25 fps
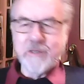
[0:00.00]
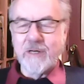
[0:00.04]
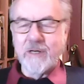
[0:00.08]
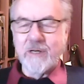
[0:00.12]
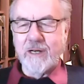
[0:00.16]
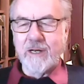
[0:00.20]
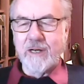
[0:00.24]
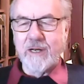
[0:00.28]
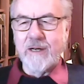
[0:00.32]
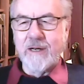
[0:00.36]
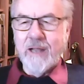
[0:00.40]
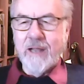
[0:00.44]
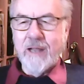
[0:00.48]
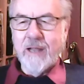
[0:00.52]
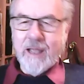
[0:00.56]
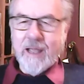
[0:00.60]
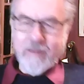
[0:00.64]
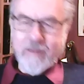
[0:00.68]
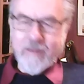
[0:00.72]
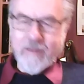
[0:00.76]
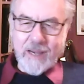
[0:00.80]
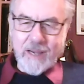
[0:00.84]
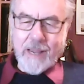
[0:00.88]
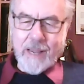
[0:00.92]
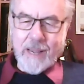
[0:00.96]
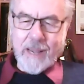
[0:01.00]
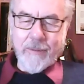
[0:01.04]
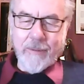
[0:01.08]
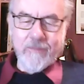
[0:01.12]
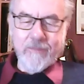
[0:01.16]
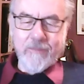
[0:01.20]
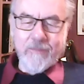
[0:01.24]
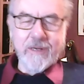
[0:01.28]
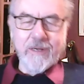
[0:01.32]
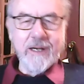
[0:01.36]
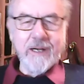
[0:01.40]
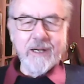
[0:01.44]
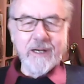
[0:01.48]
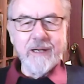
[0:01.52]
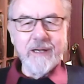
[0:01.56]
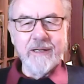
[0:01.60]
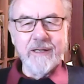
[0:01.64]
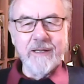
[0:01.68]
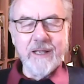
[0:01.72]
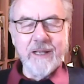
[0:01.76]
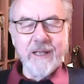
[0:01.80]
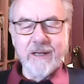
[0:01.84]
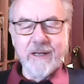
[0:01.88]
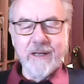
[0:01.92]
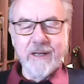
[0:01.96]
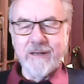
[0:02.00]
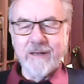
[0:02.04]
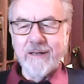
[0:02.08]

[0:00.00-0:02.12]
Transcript: and you'd have a cup of tea, and then you'd